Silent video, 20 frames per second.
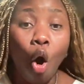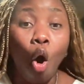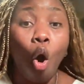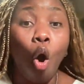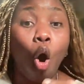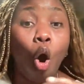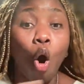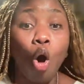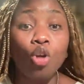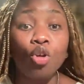
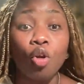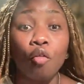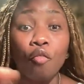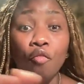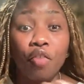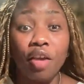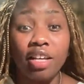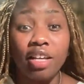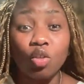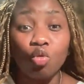all your
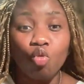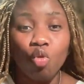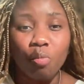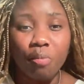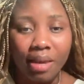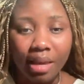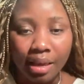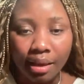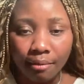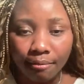fears will
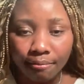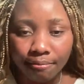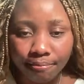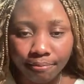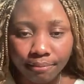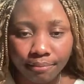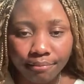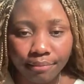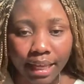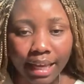be
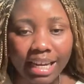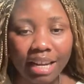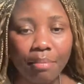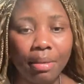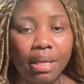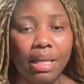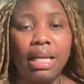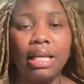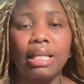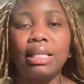
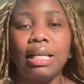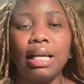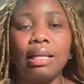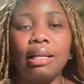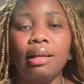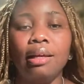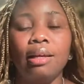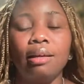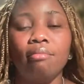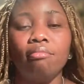
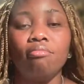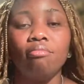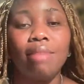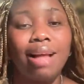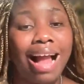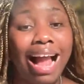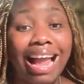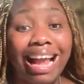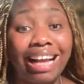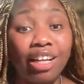eliminated.
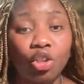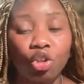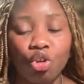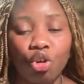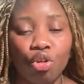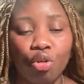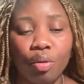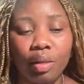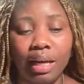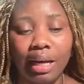I
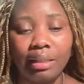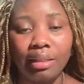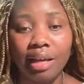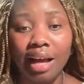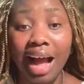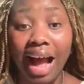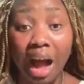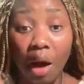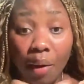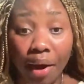assure you that.
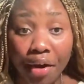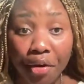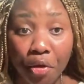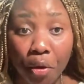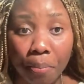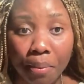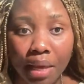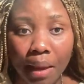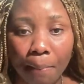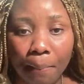How can
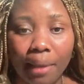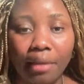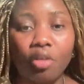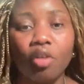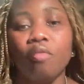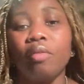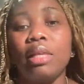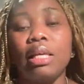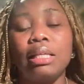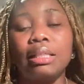you be a part
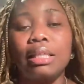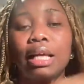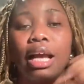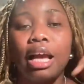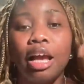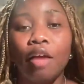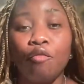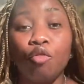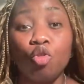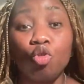of this?
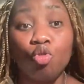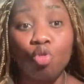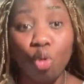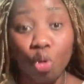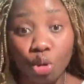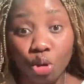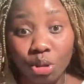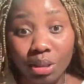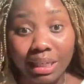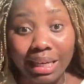If you
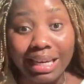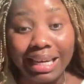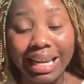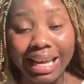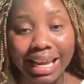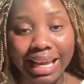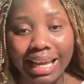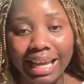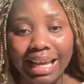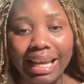go to the
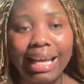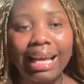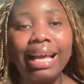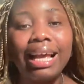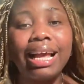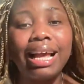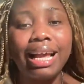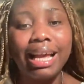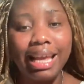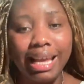link
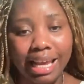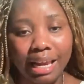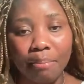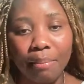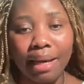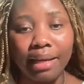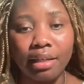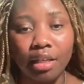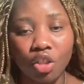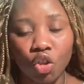
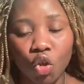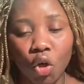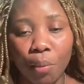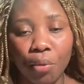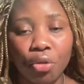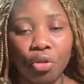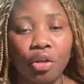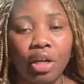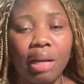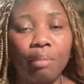in my
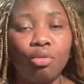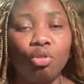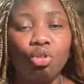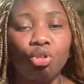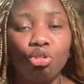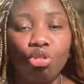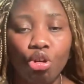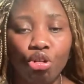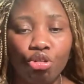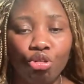description, I'm
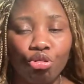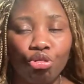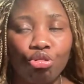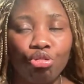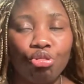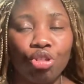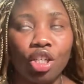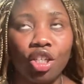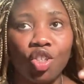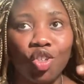so
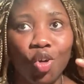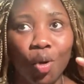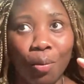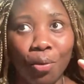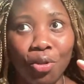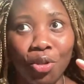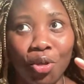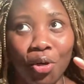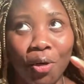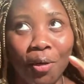used to
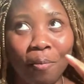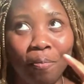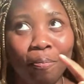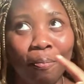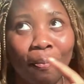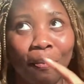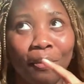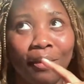description.